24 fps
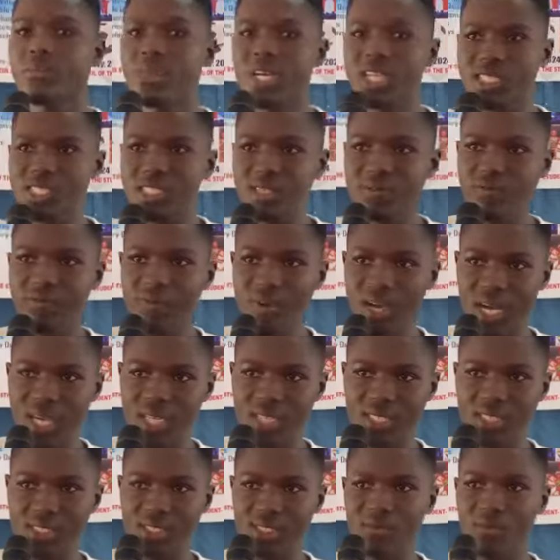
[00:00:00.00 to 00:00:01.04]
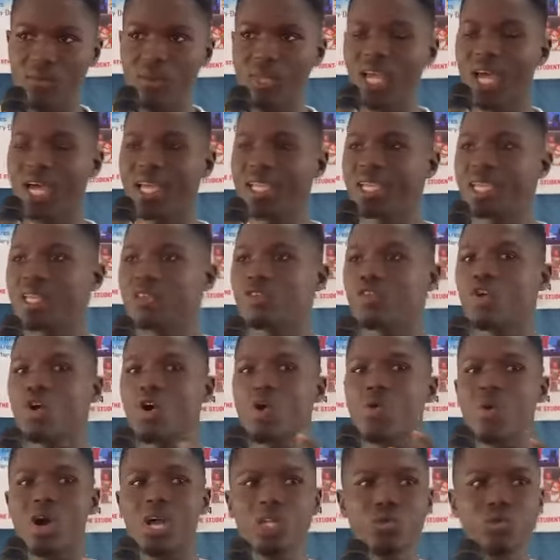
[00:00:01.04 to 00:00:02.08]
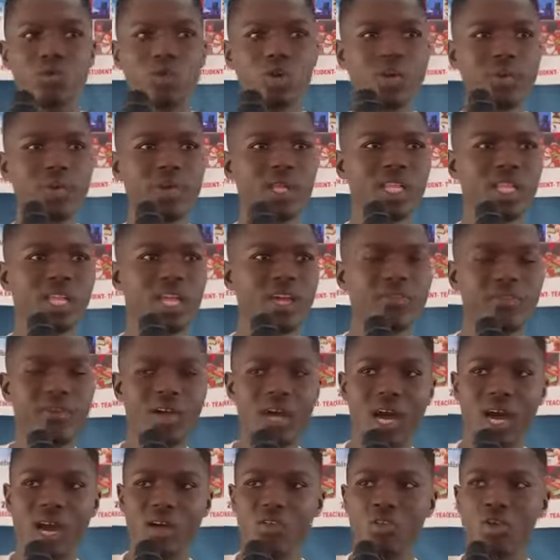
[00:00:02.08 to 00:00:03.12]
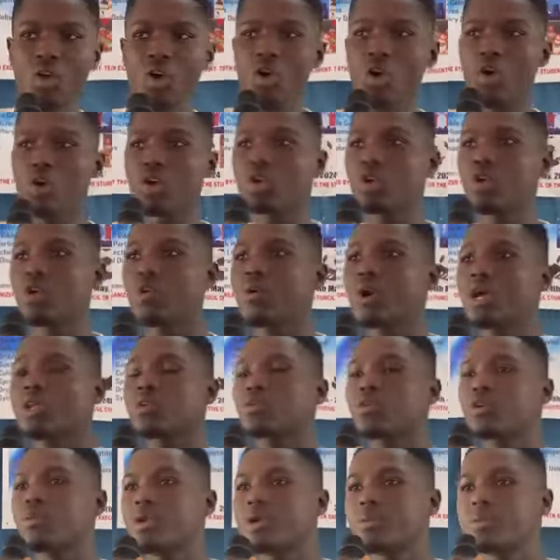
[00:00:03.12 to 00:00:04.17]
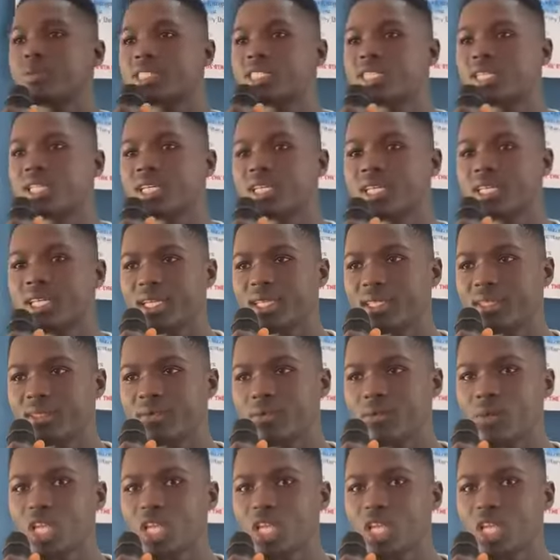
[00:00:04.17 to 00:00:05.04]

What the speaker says: basic facts. And then no one will be left out, or no one will be misled.